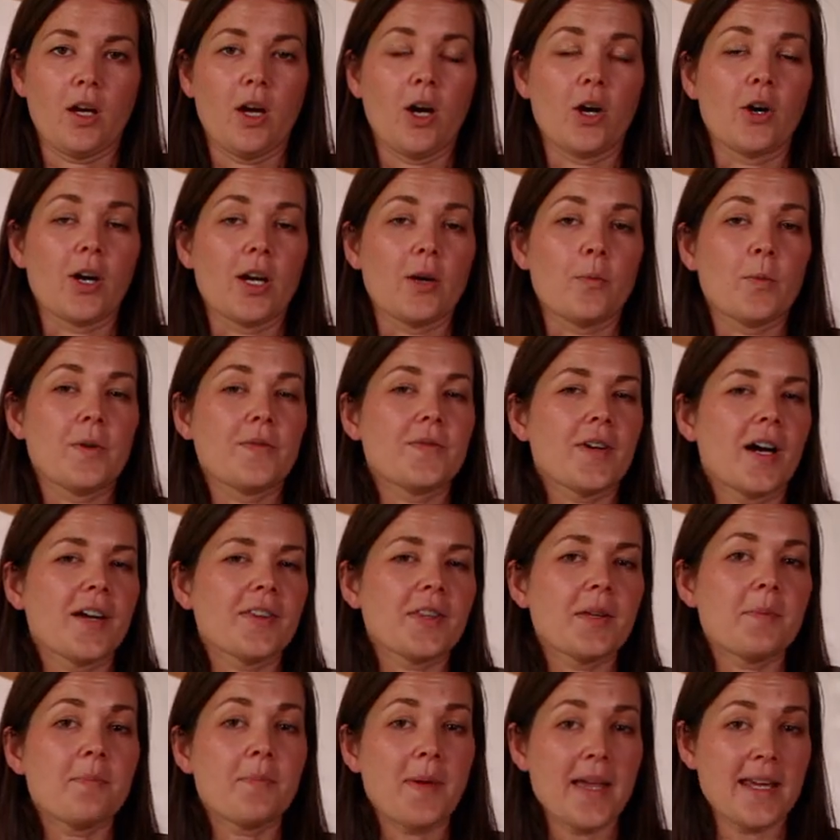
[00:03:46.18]
All right, we've got
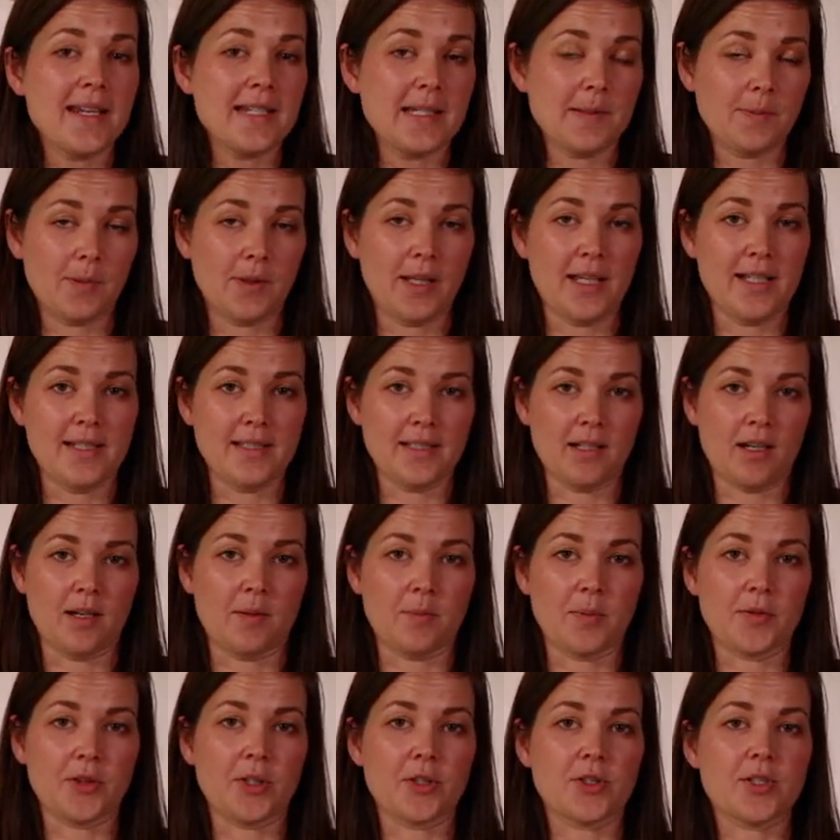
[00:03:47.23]
the base plan done,
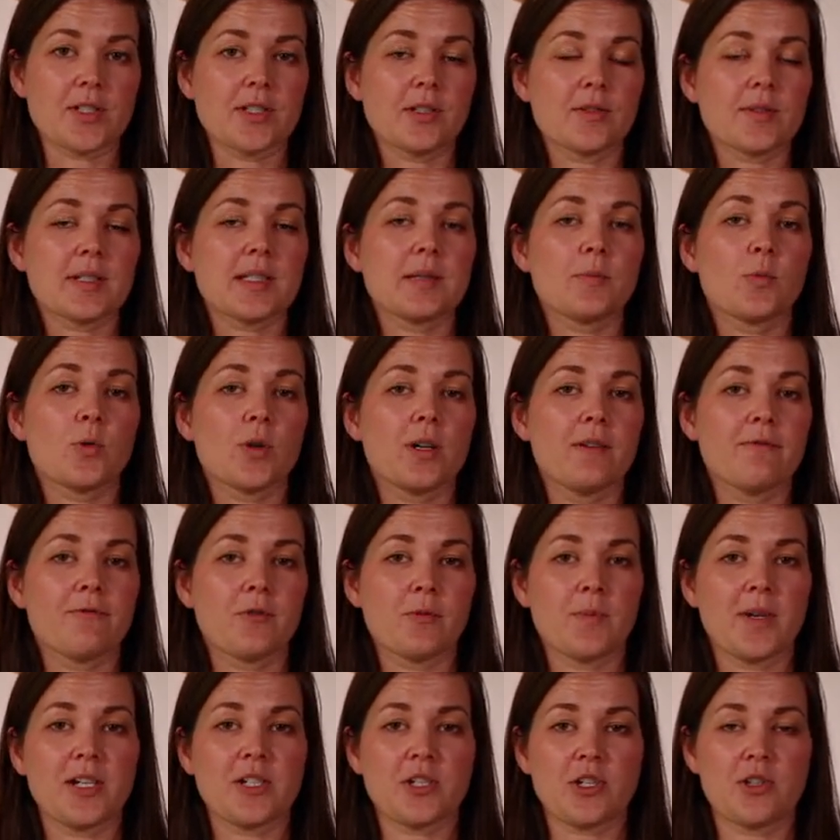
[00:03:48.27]
but there's still some more
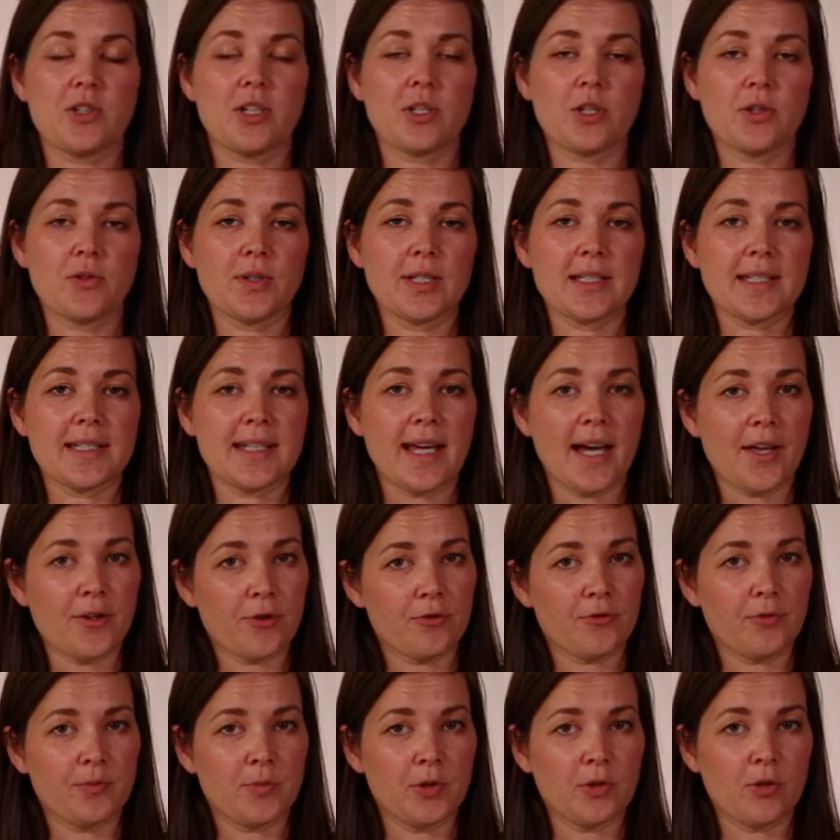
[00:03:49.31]
information that you need to
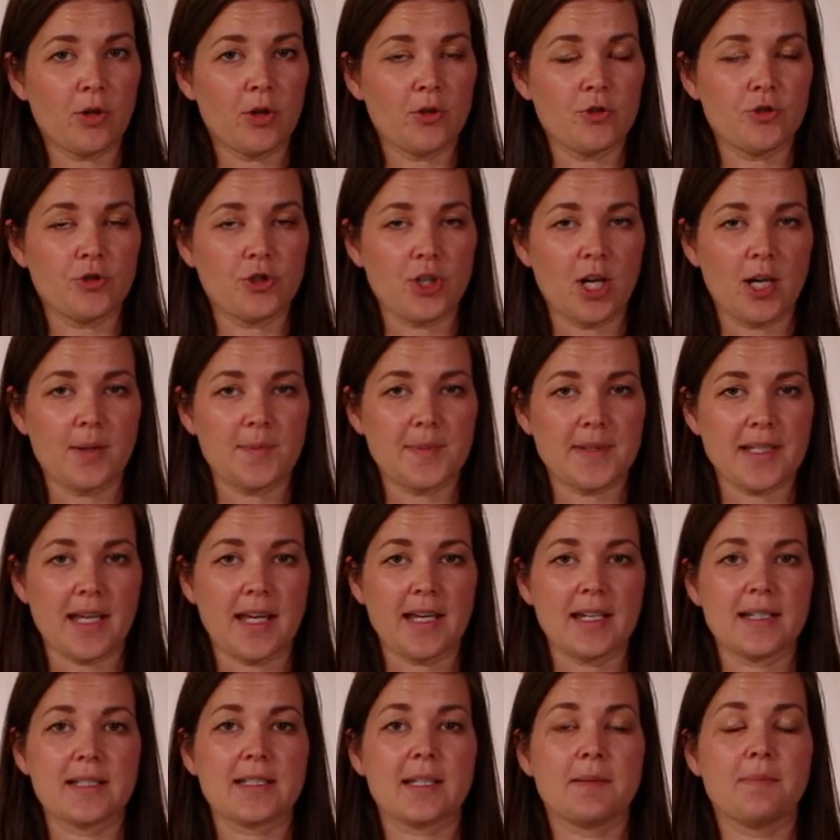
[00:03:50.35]
gather from your own job
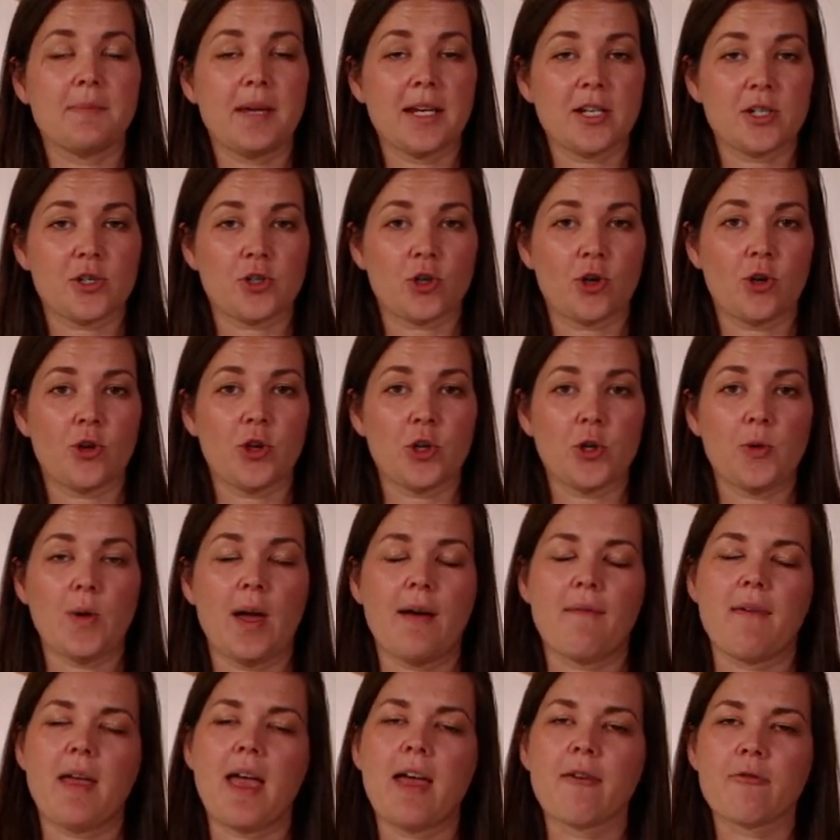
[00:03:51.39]
site to make sure that you
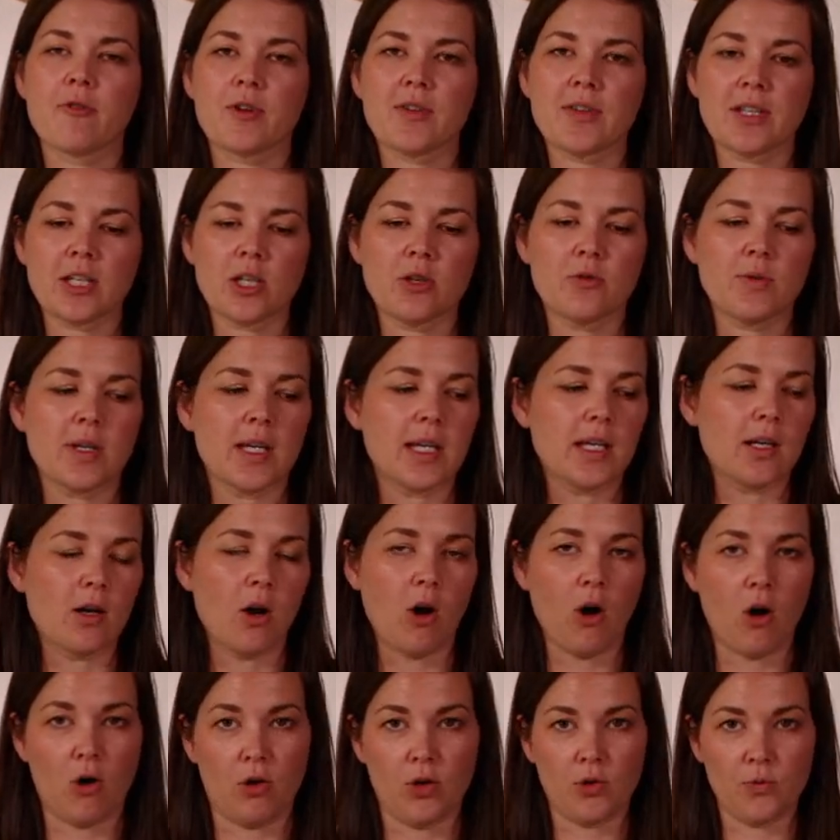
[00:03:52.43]
have everything you need
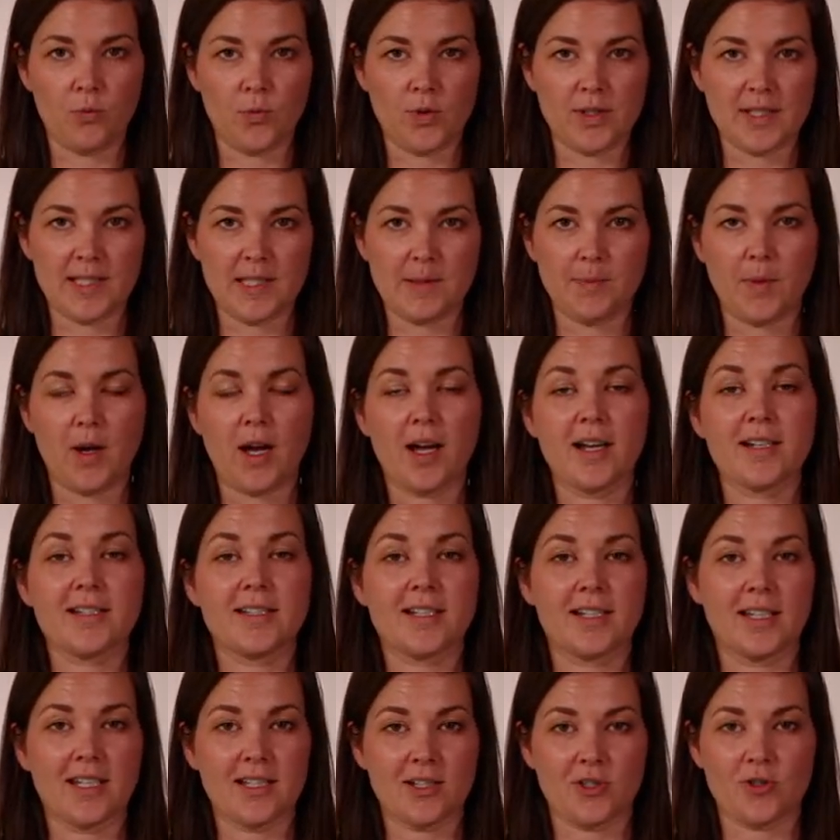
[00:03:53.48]
all in one spot
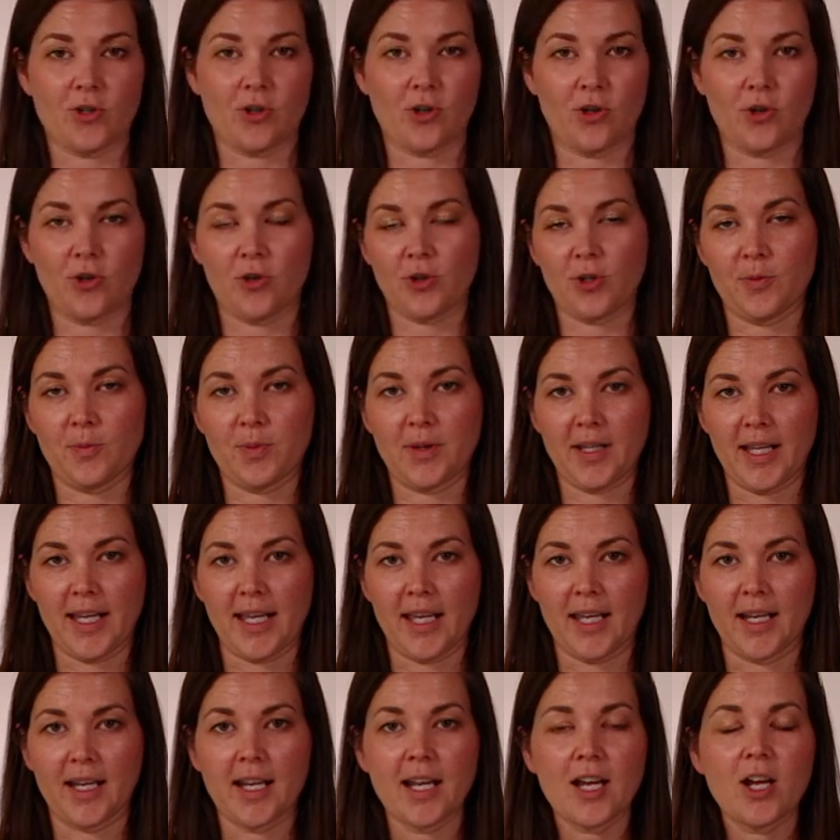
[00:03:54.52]
to get started on the
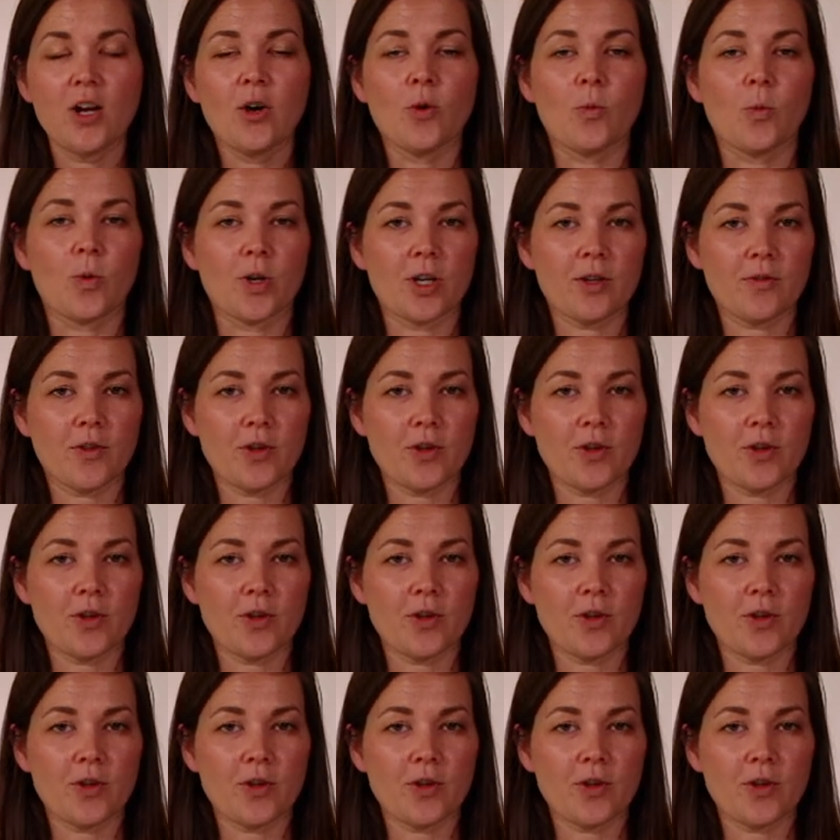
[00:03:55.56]
plan. One of